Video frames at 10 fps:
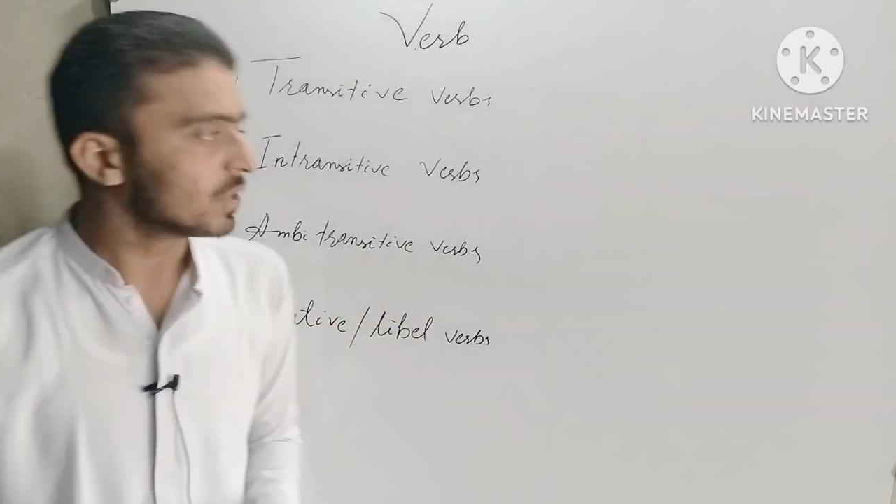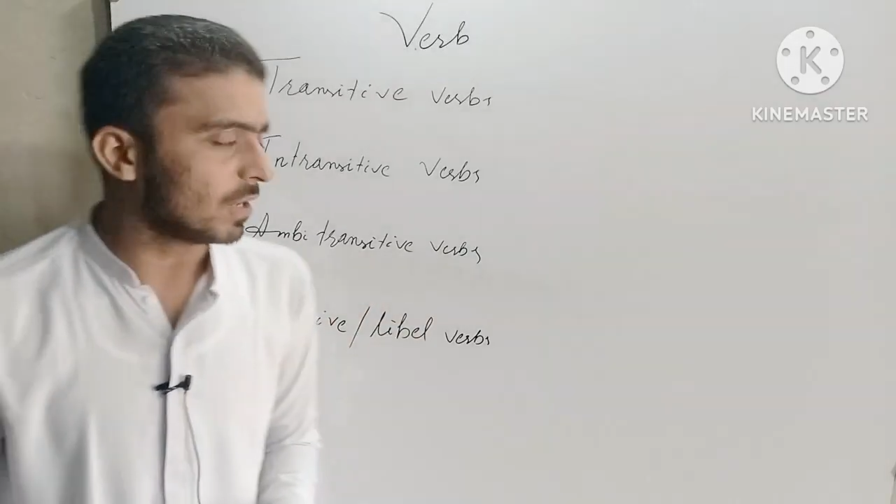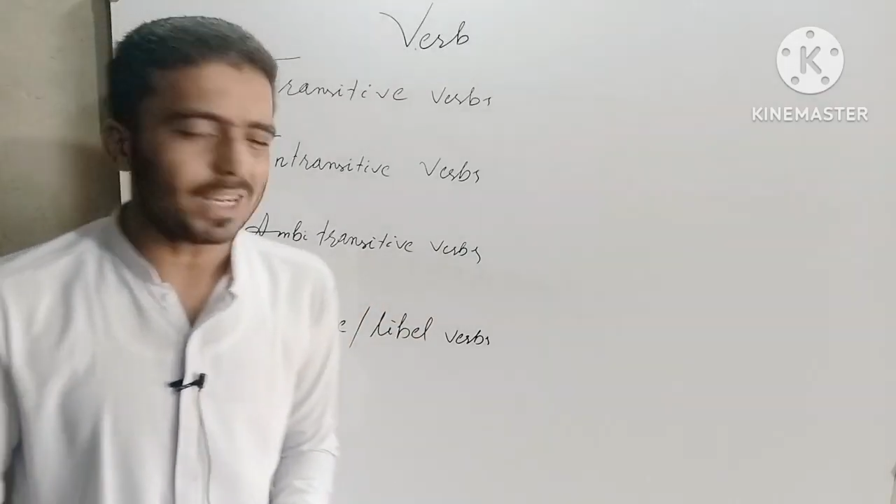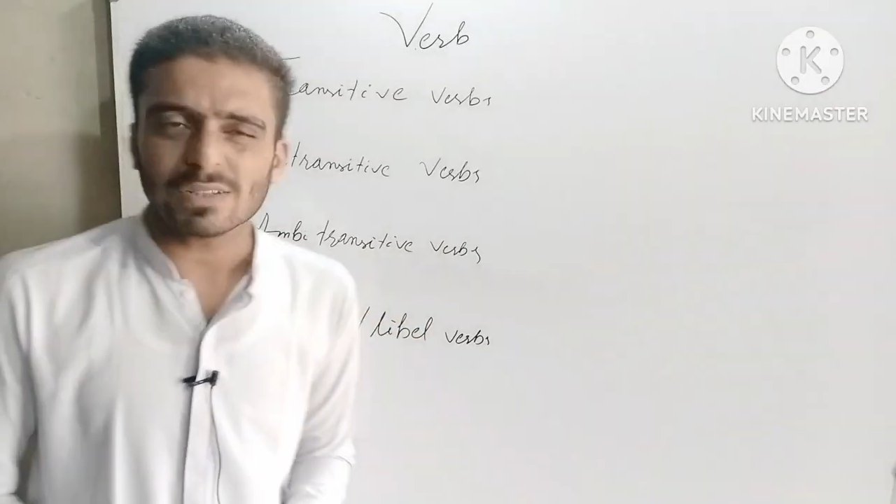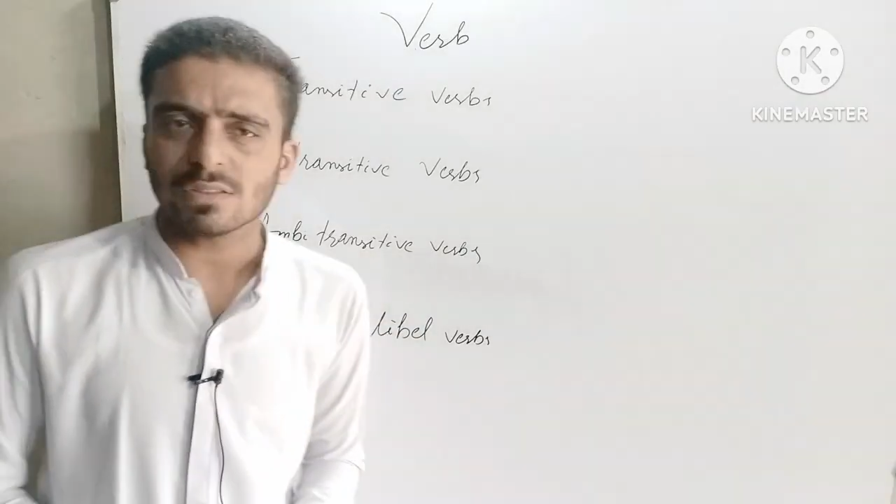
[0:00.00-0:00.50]
So
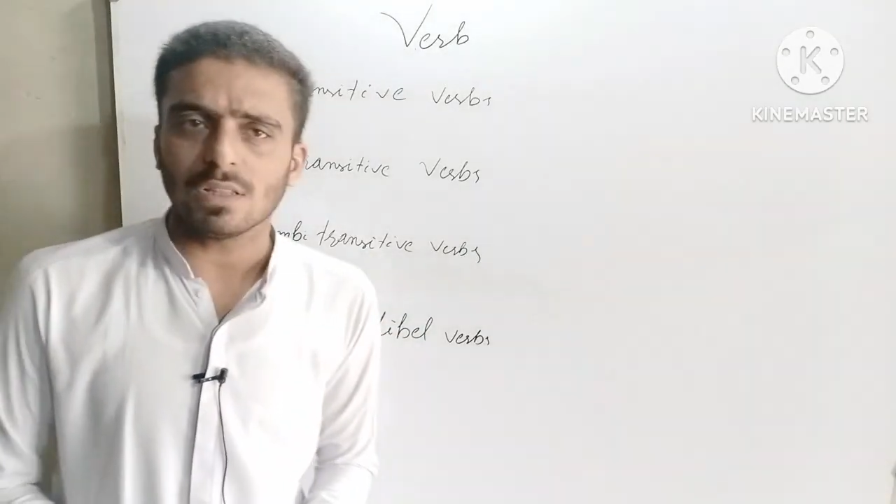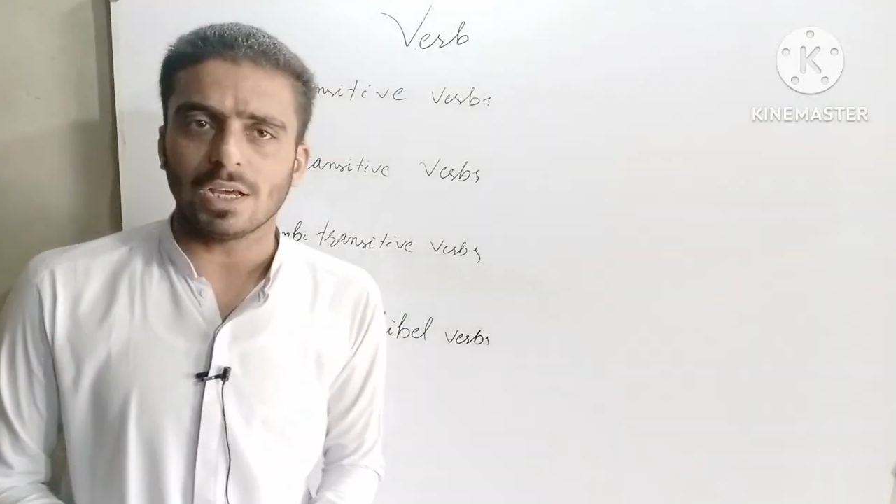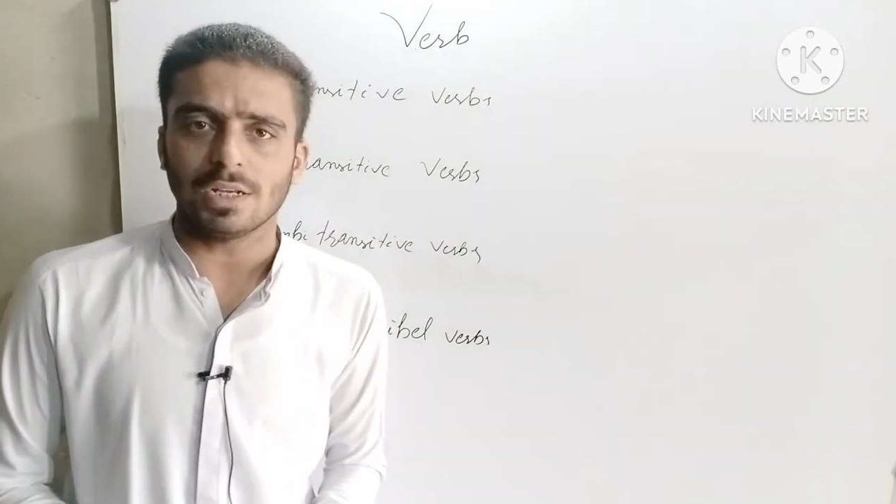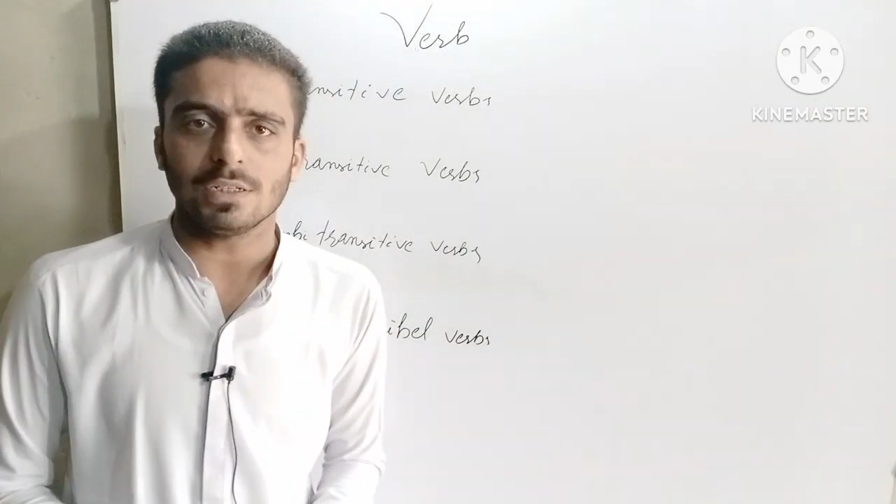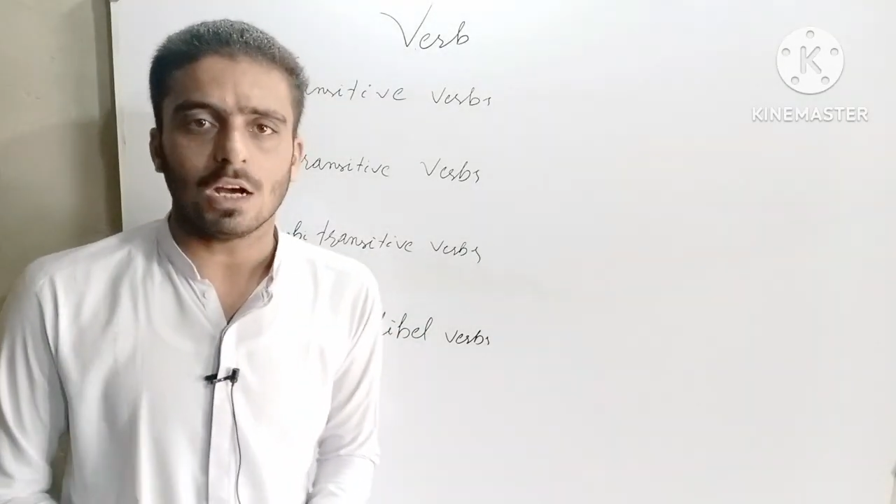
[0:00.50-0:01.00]
let's
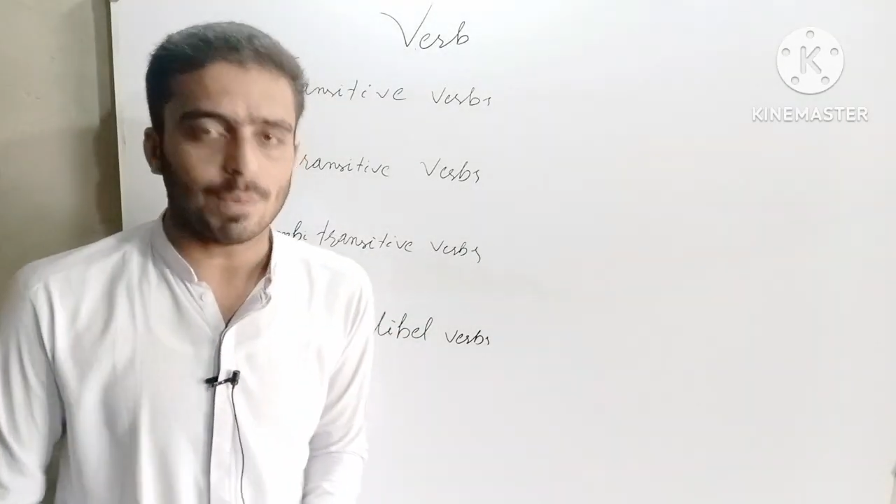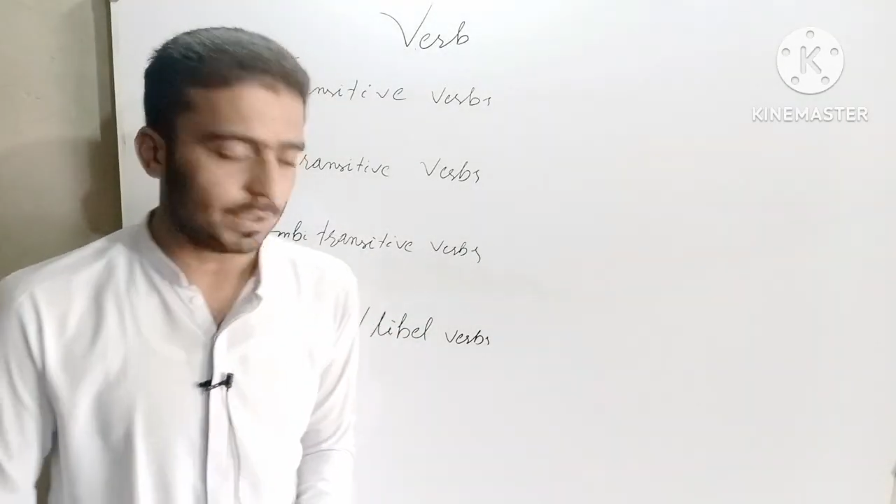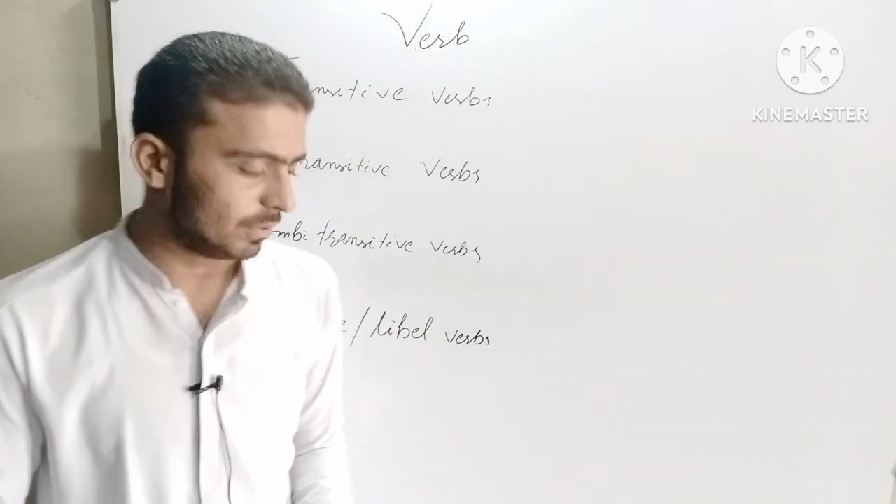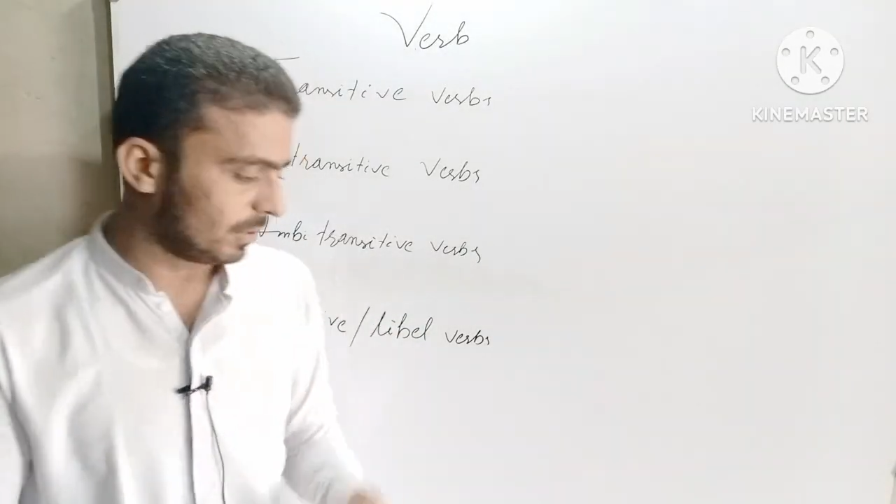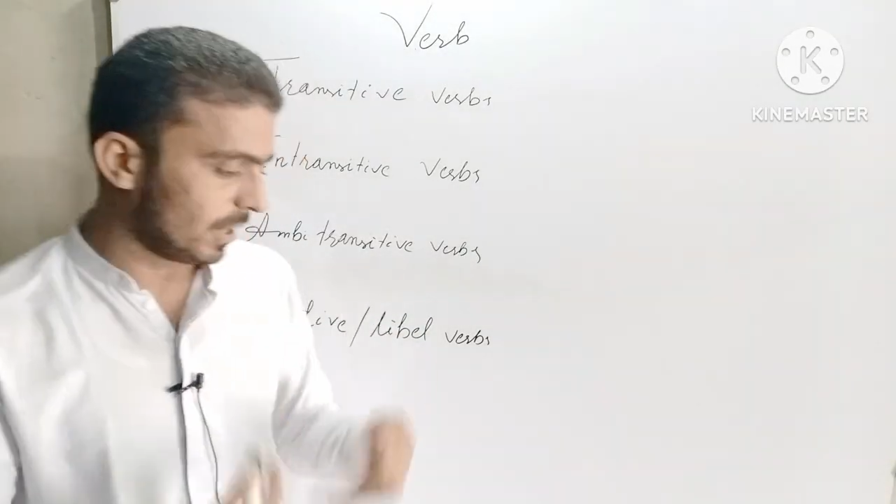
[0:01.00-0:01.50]
learn
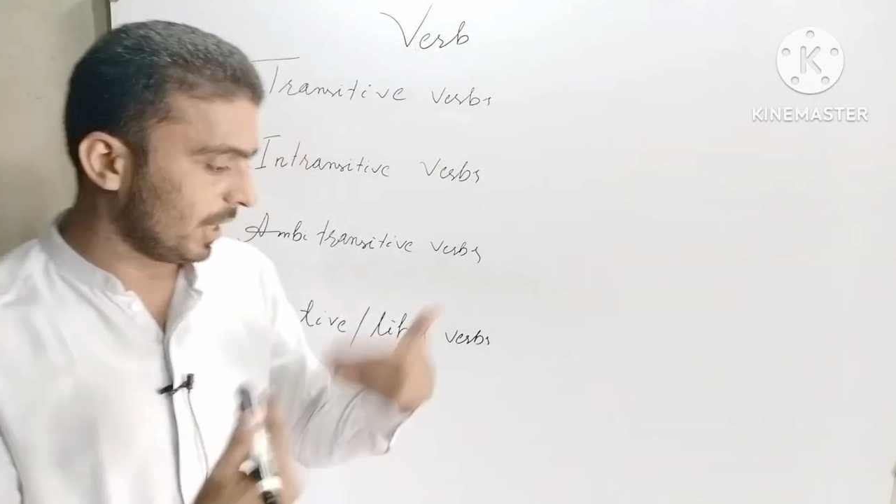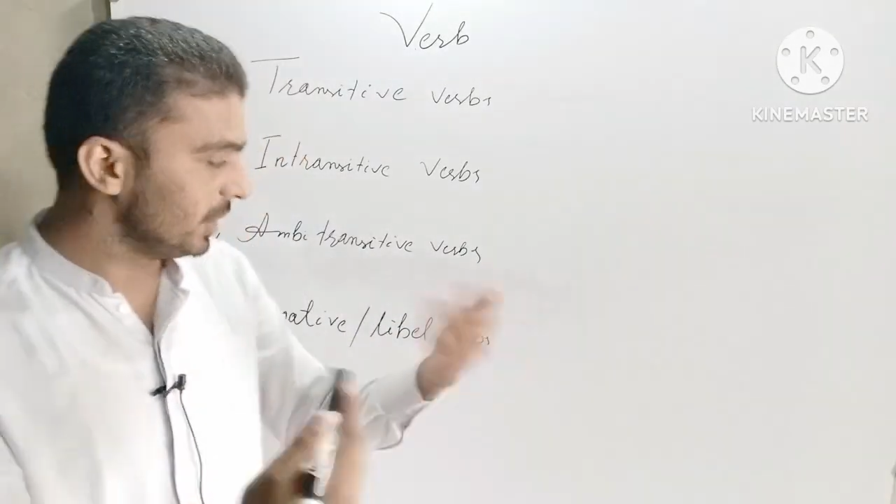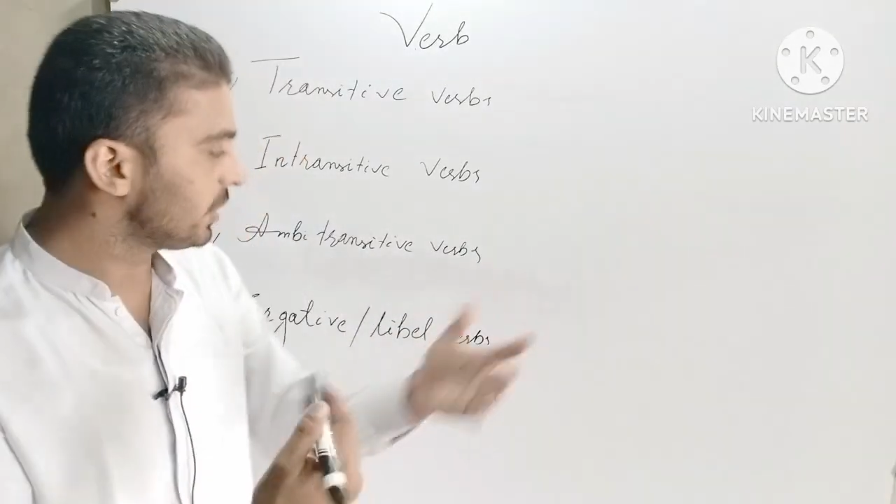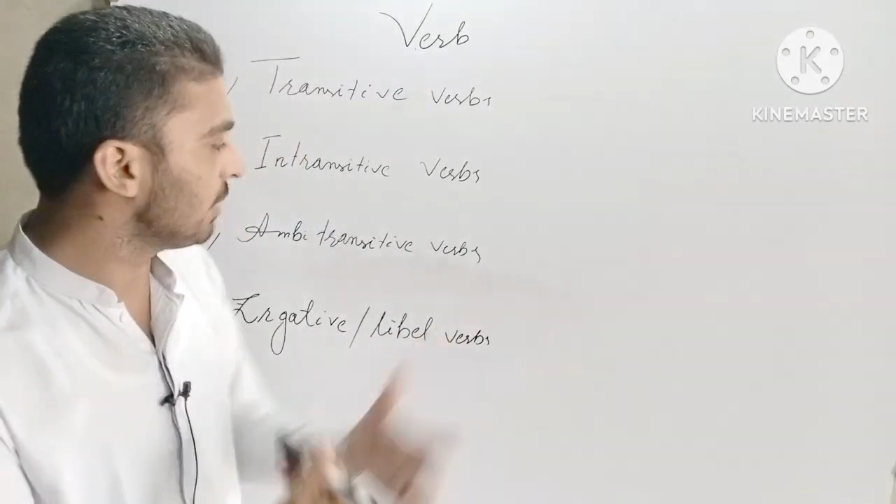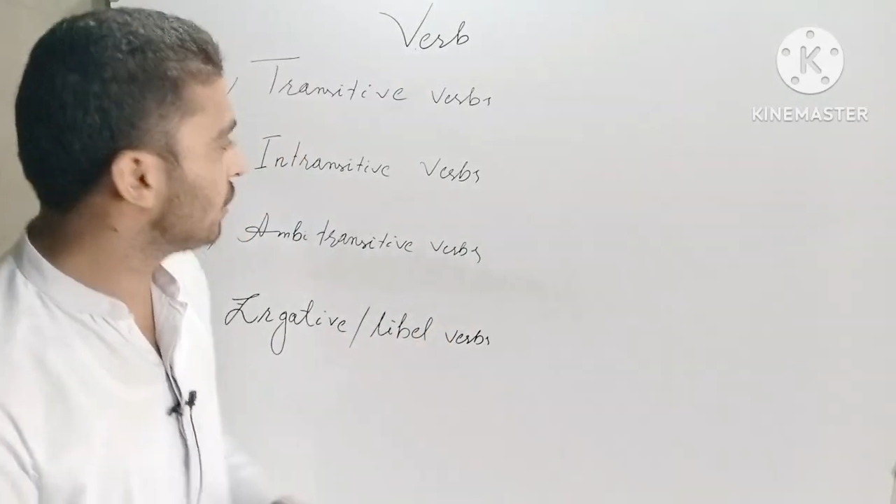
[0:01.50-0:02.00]
about
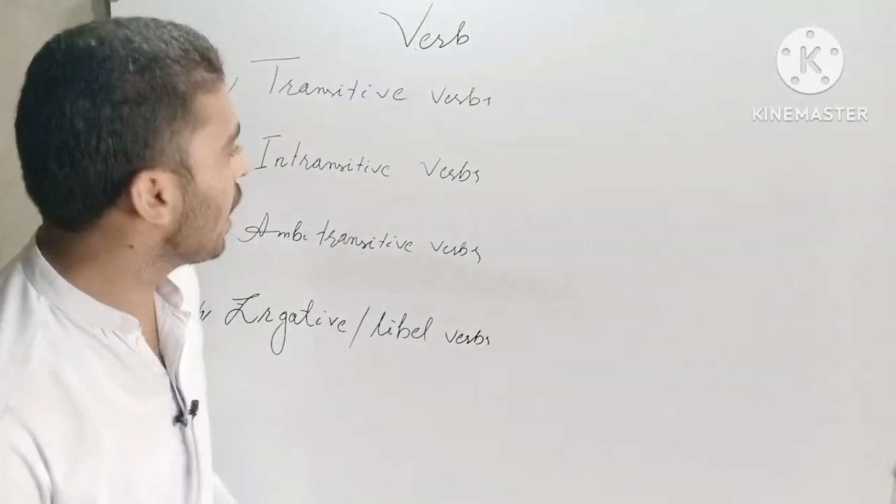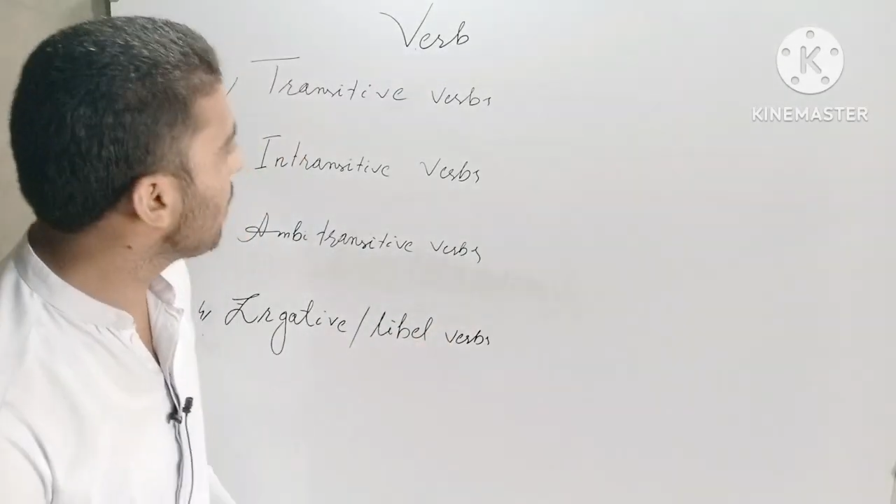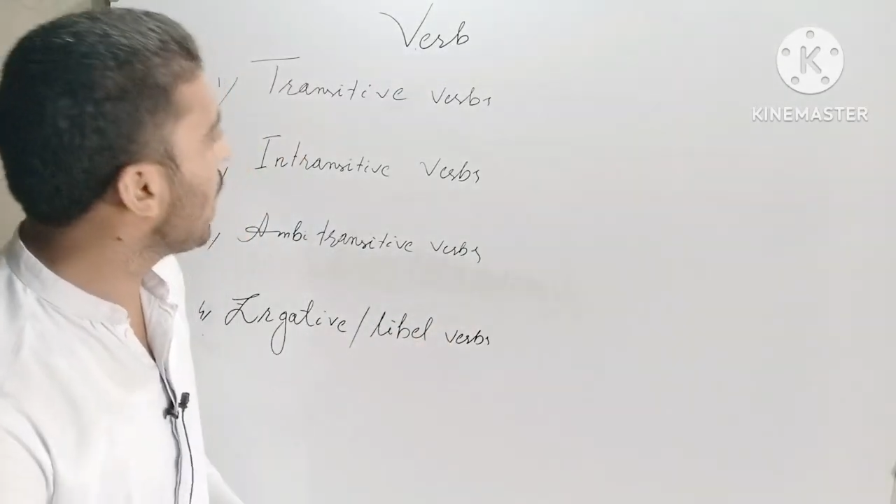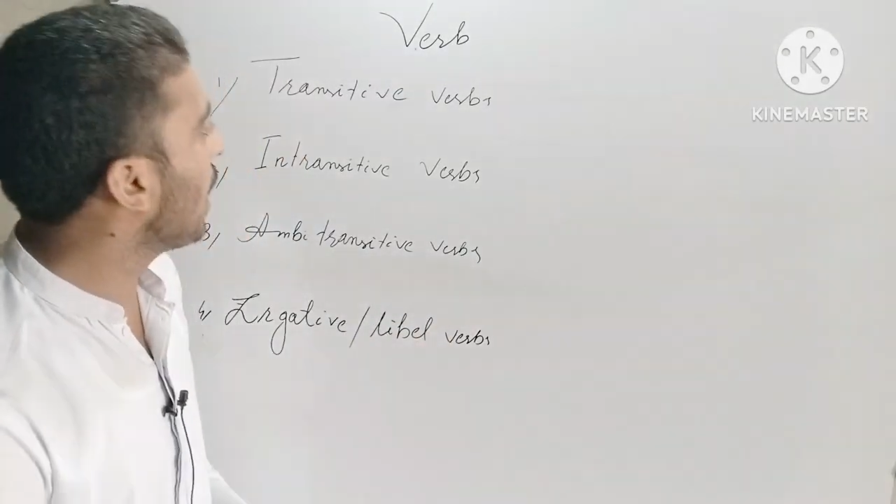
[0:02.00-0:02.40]
each of them,